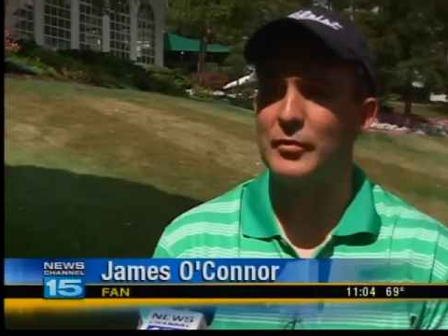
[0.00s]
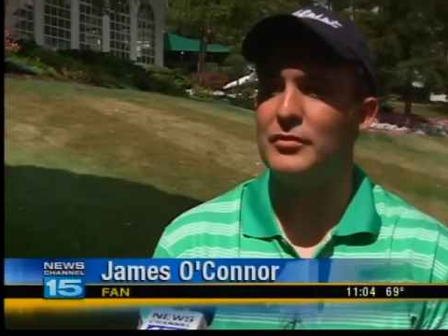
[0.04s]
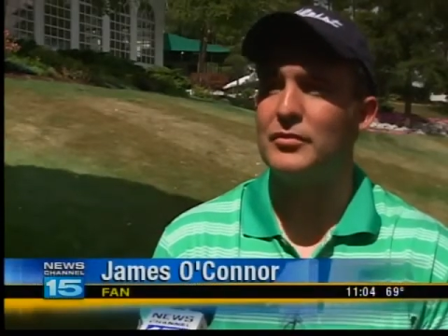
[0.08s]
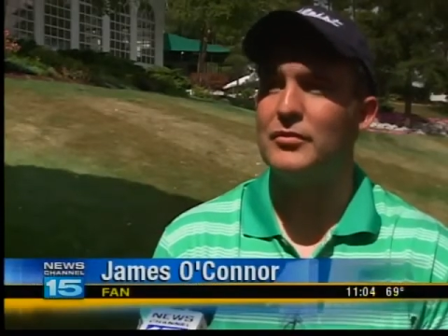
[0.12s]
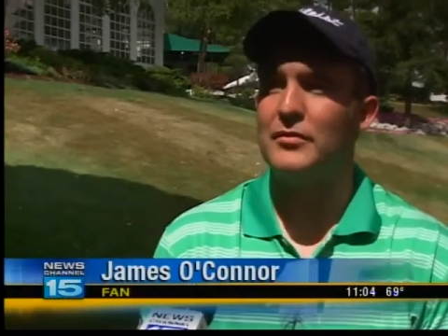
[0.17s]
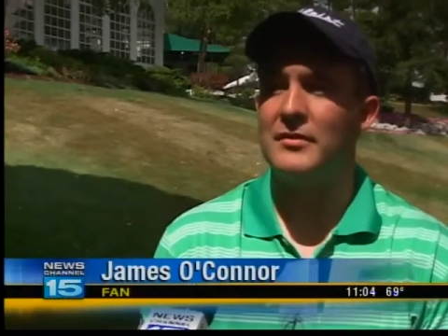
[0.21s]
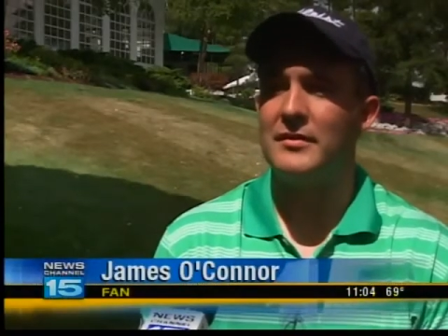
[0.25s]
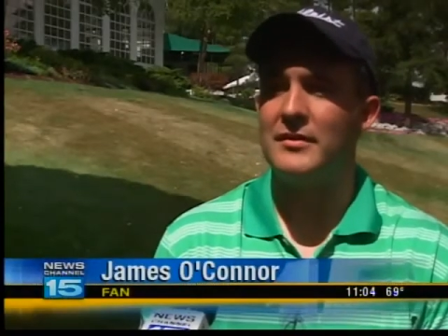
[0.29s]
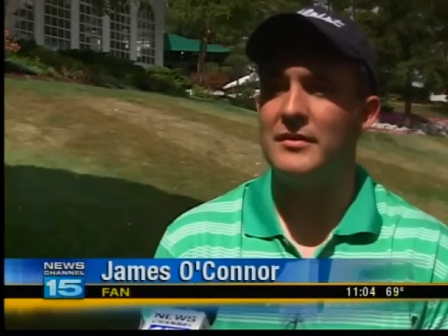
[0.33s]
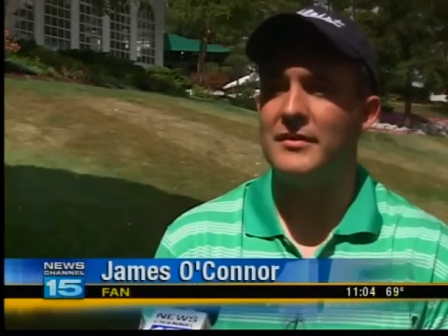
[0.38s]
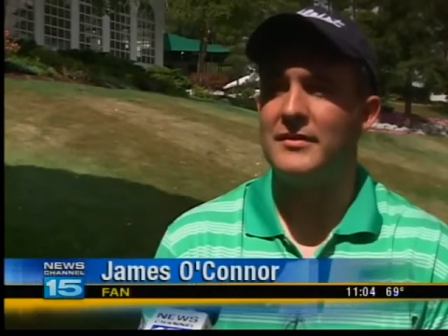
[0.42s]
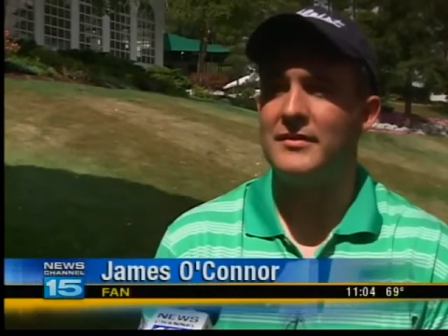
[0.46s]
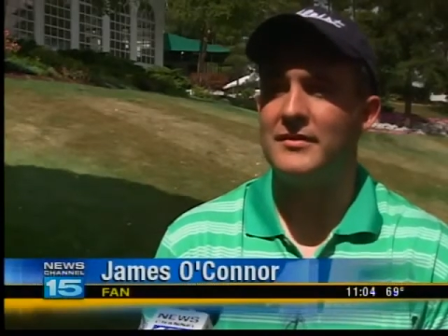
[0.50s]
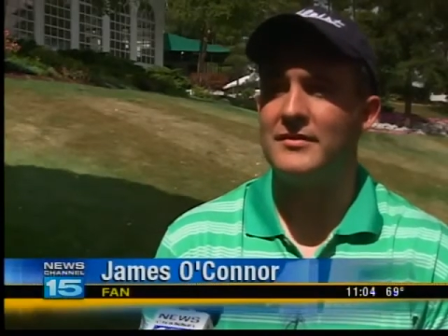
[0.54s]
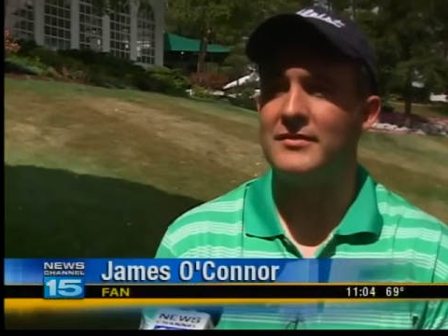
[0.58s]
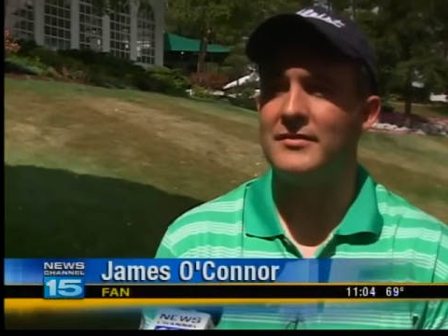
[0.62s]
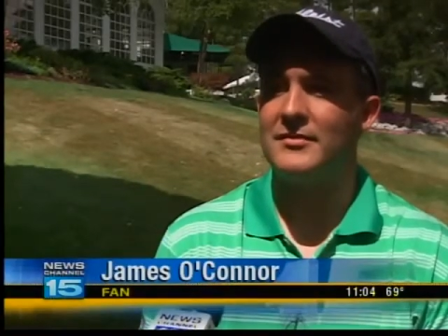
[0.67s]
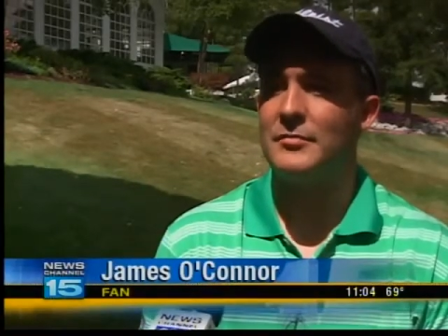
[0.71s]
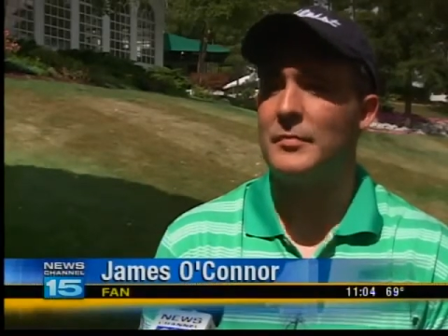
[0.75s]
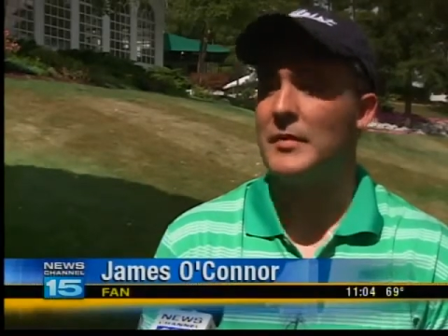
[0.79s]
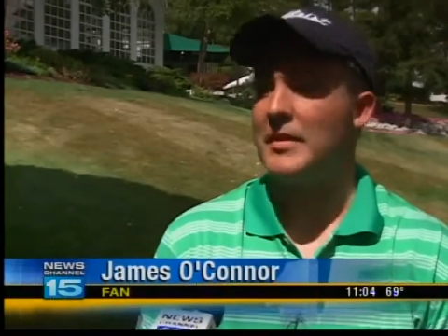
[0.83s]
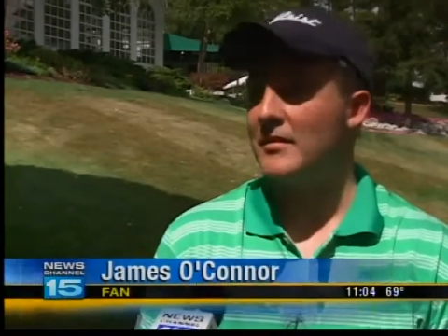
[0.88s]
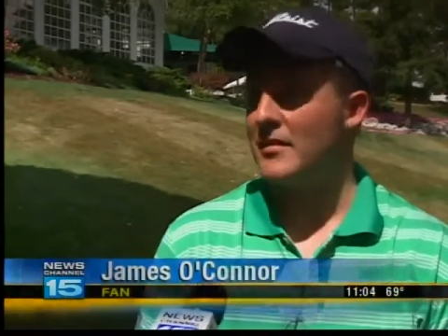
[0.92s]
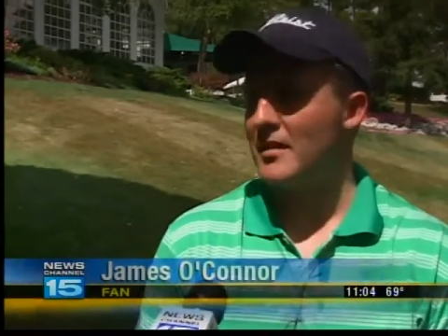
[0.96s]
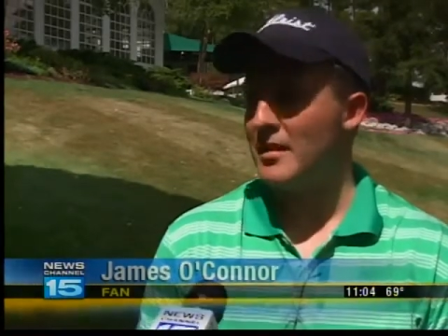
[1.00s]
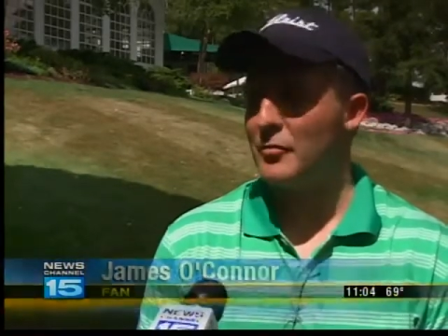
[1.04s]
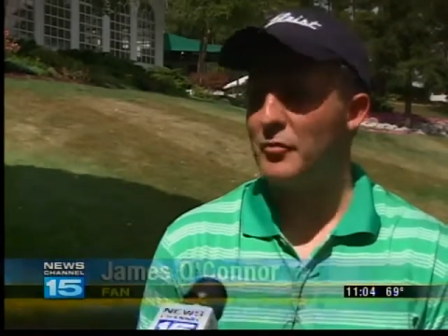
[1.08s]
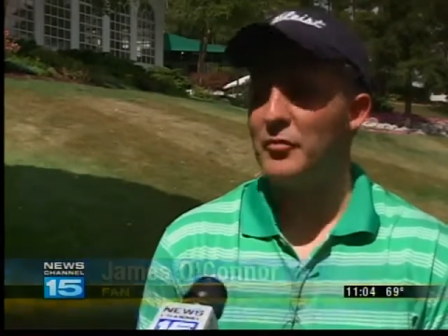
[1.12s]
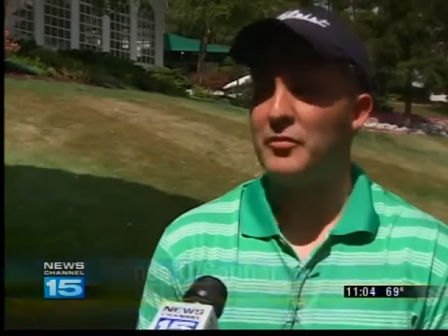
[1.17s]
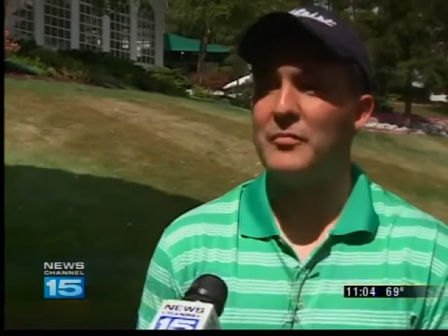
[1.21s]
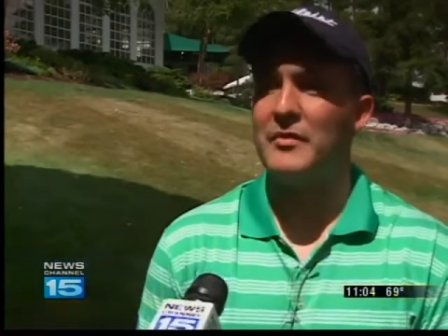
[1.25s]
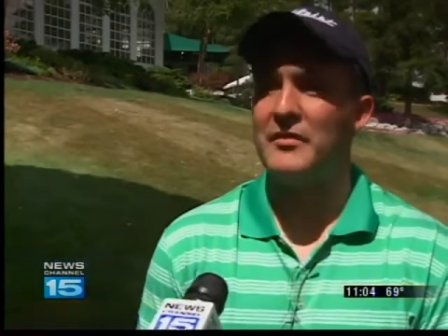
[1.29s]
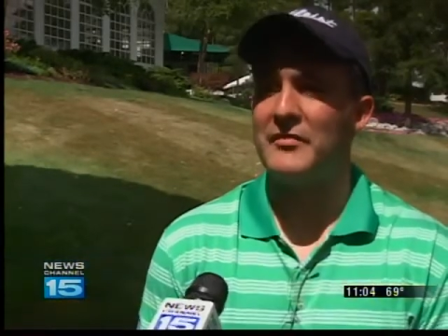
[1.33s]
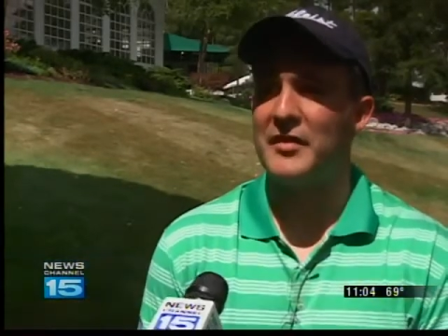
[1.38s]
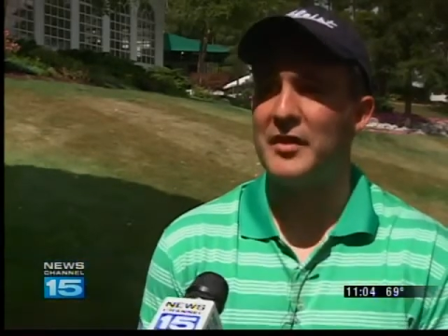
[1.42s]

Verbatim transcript: opportunity to spend time with my